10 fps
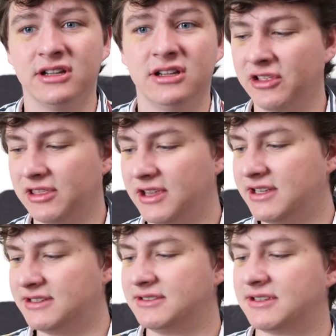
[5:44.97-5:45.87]
The
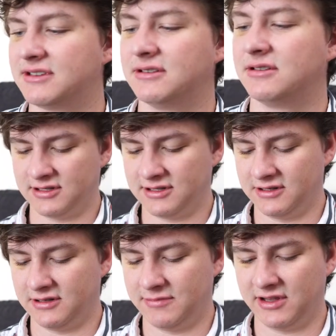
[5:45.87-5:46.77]
lens, this
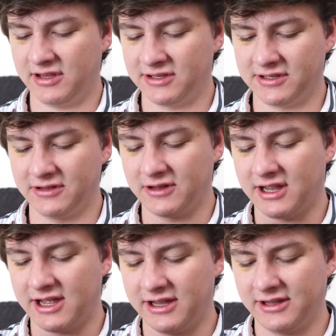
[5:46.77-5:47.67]
little
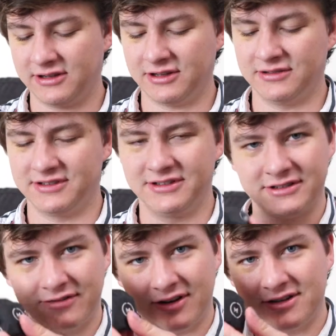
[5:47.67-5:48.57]
guy, comes in
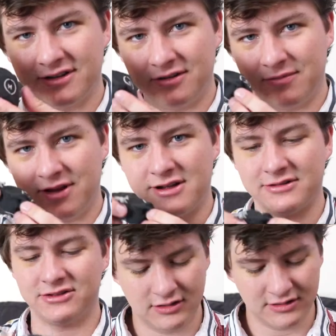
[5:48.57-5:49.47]
this fancy little
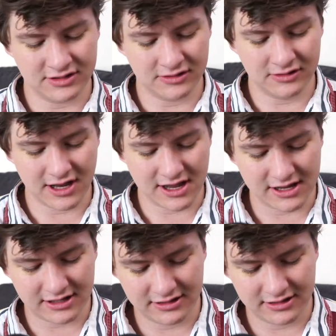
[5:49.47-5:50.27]
pouch. This little guy